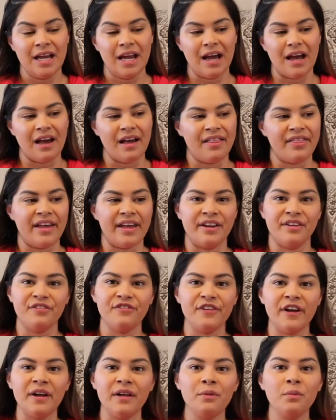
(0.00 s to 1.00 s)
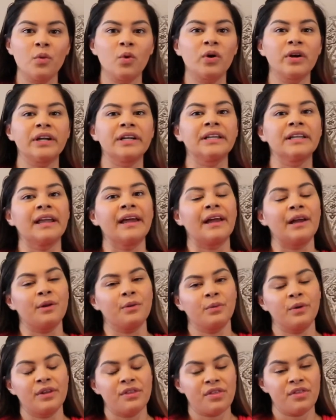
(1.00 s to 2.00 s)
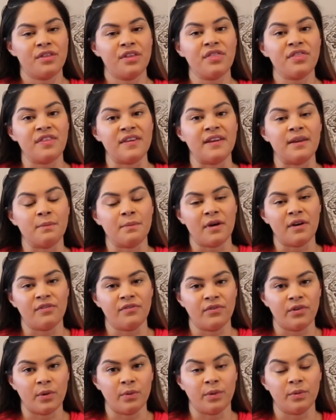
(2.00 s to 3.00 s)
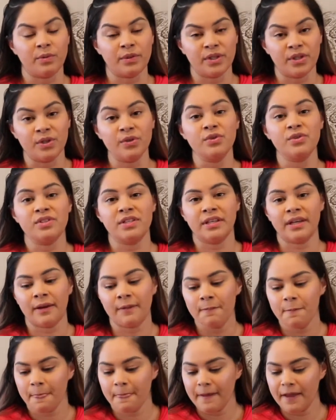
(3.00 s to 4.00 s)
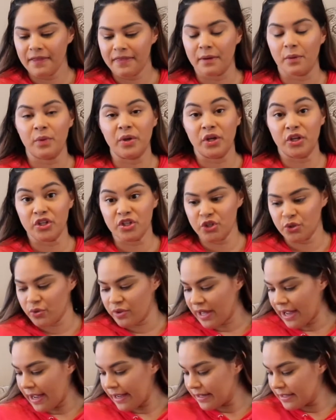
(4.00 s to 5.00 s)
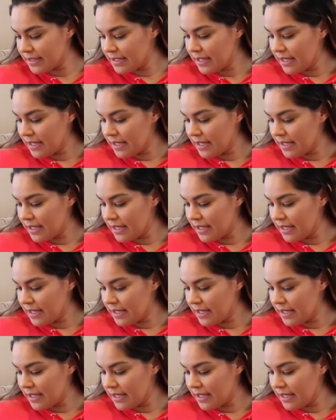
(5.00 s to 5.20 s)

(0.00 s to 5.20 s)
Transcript: that it fell more in line with the theme of what we were using, that we could do that.